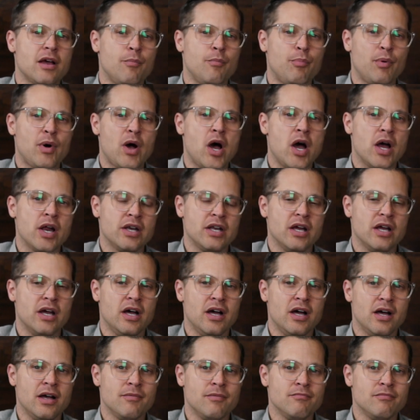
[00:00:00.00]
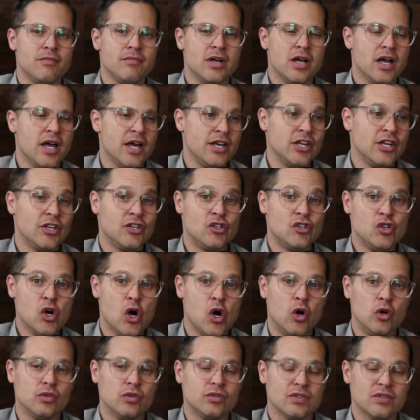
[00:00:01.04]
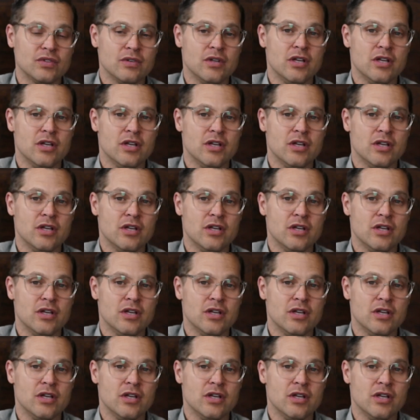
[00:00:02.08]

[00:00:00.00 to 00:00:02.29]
upon an adult